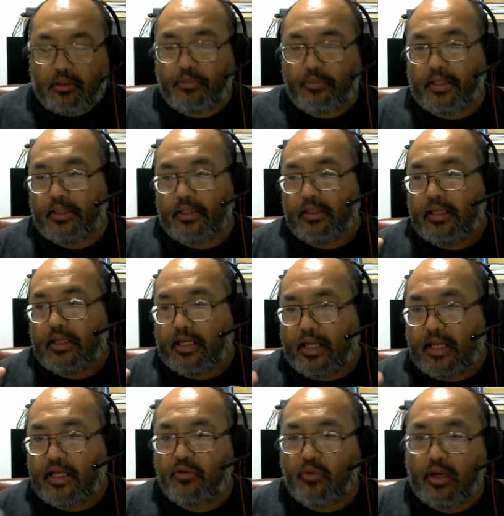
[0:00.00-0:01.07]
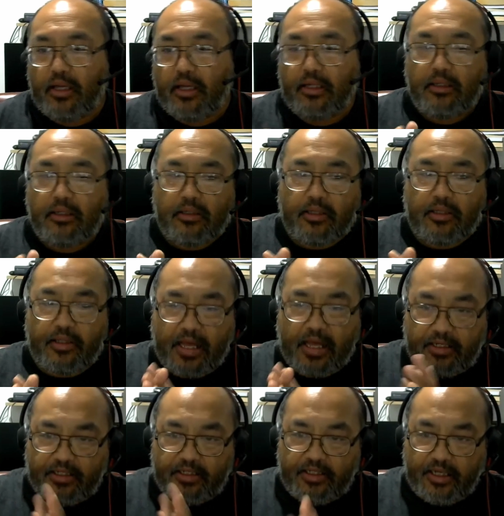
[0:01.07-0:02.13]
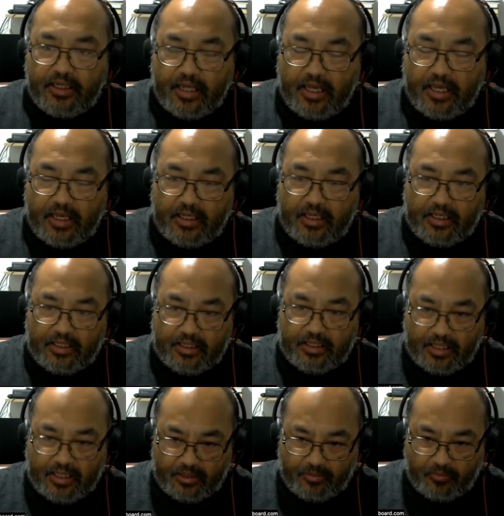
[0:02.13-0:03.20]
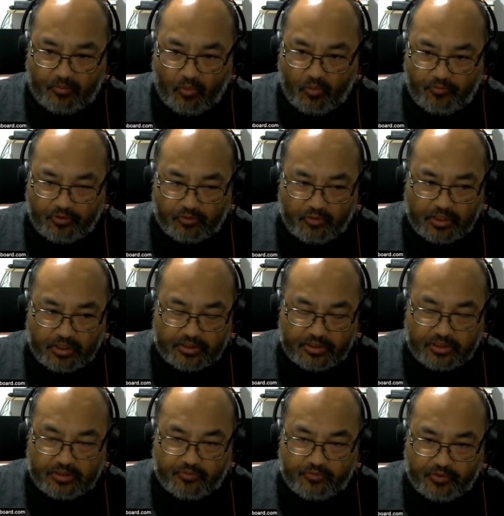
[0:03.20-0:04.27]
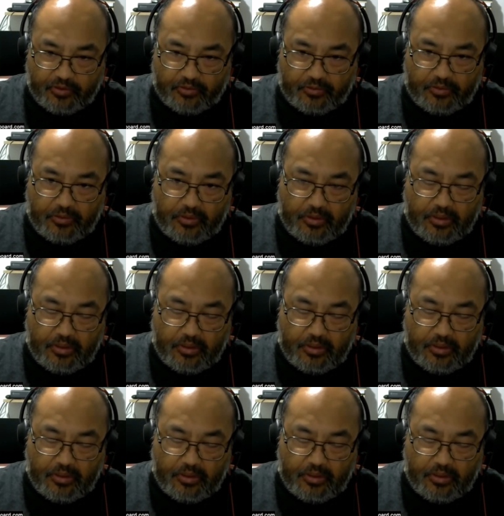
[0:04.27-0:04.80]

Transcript: But at any rate, that DNA and the morphic resonance field